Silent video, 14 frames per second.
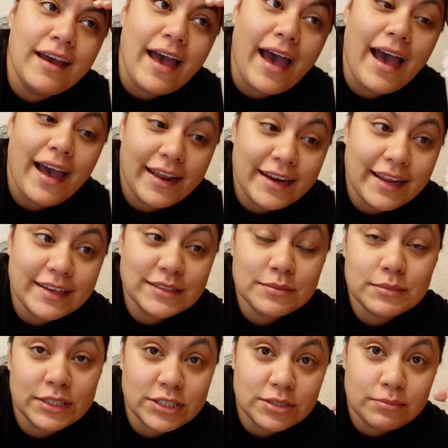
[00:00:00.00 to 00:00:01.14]
adding as
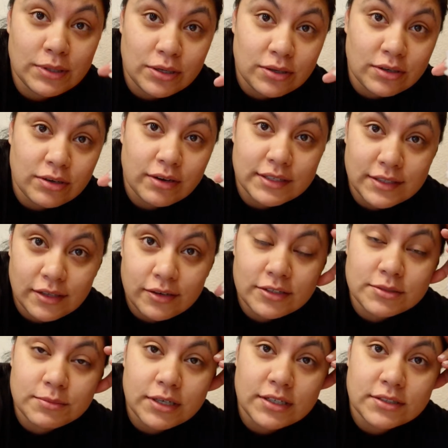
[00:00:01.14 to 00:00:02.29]
much milk or as little
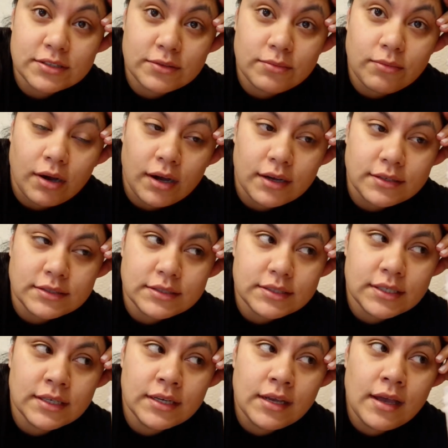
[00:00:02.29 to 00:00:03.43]
milk as you want.
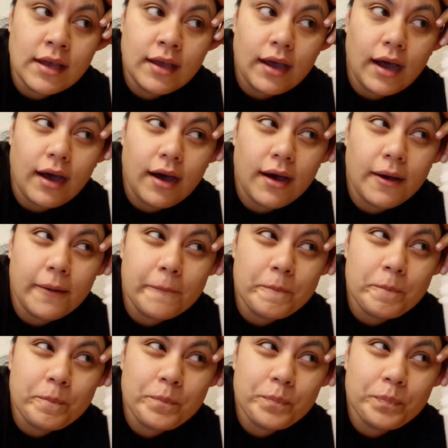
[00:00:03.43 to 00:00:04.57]
For